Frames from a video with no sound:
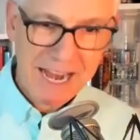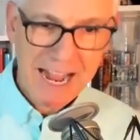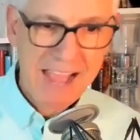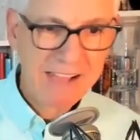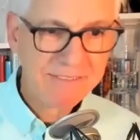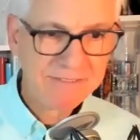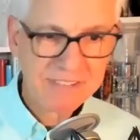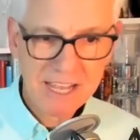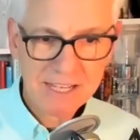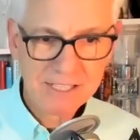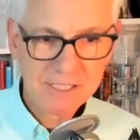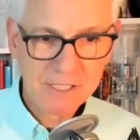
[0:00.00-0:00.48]
But I
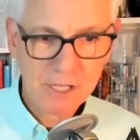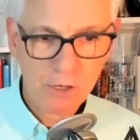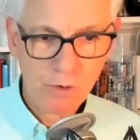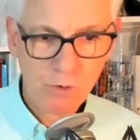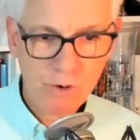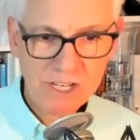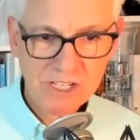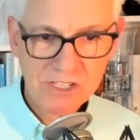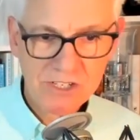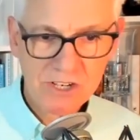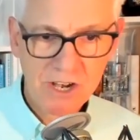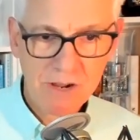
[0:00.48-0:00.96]
have to ask a
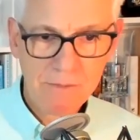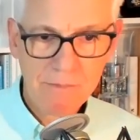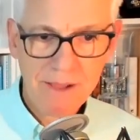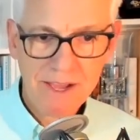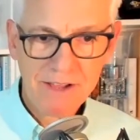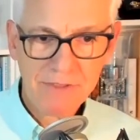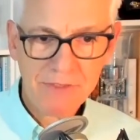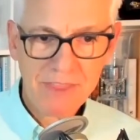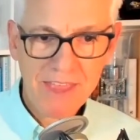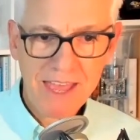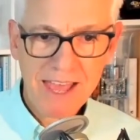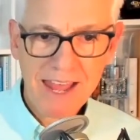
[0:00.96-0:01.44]
question
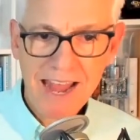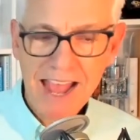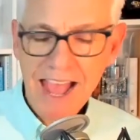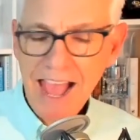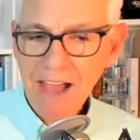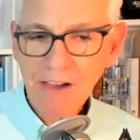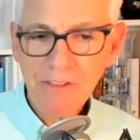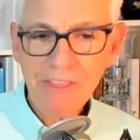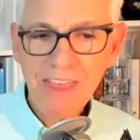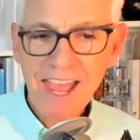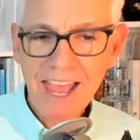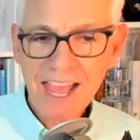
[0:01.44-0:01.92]
about that.
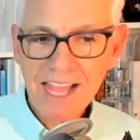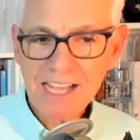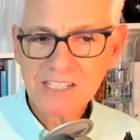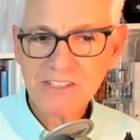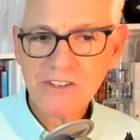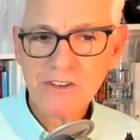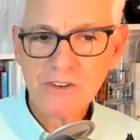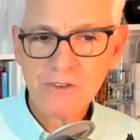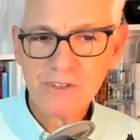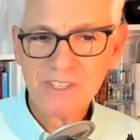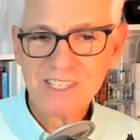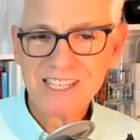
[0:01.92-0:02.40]
How the
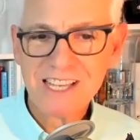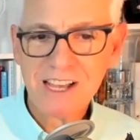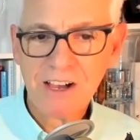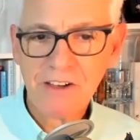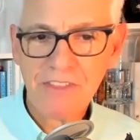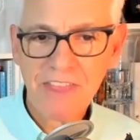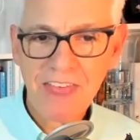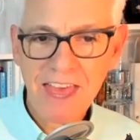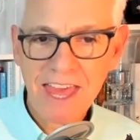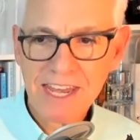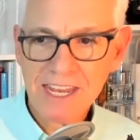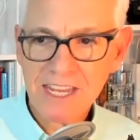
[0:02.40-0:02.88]
heck do you
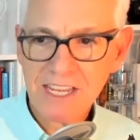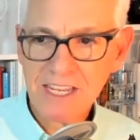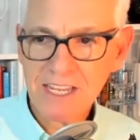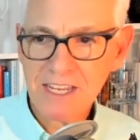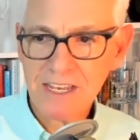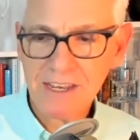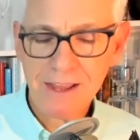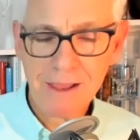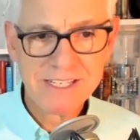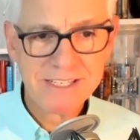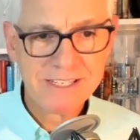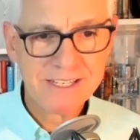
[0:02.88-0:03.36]
sell that
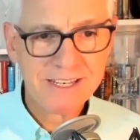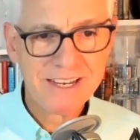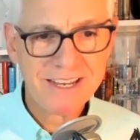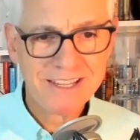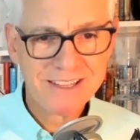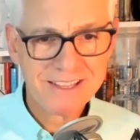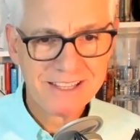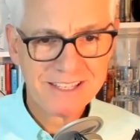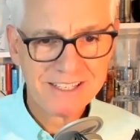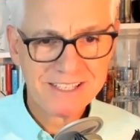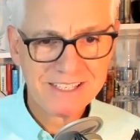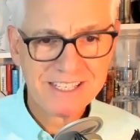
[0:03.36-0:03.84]
in? Isn't
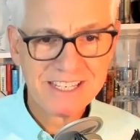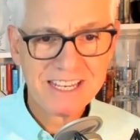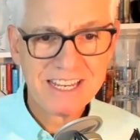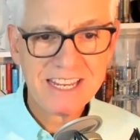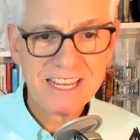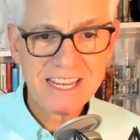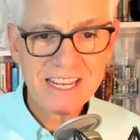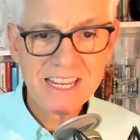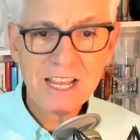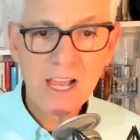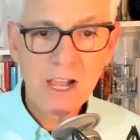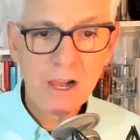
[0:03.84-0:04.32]
it the
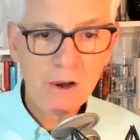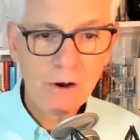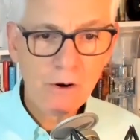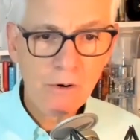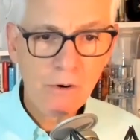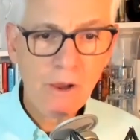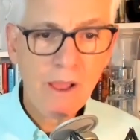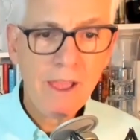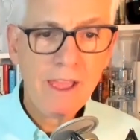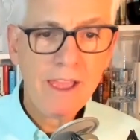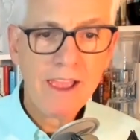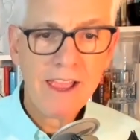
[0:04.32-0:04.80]
C E
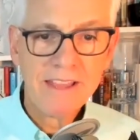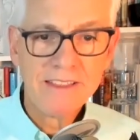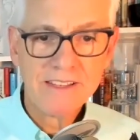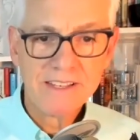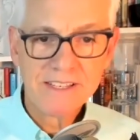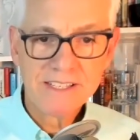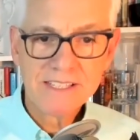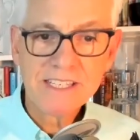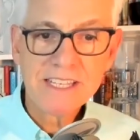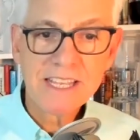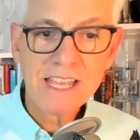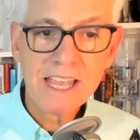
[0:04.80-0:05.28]
O and
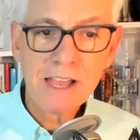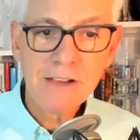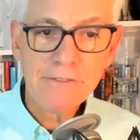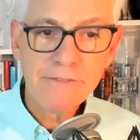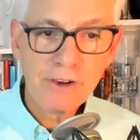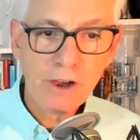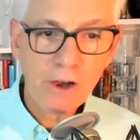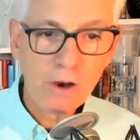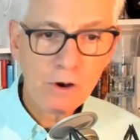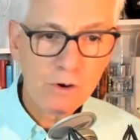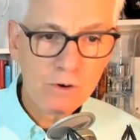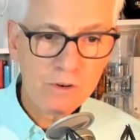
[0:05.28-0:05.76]
the C
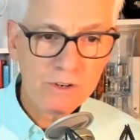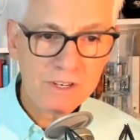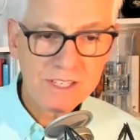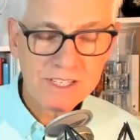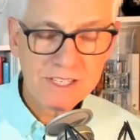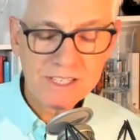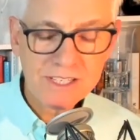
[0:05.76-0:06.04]
F O who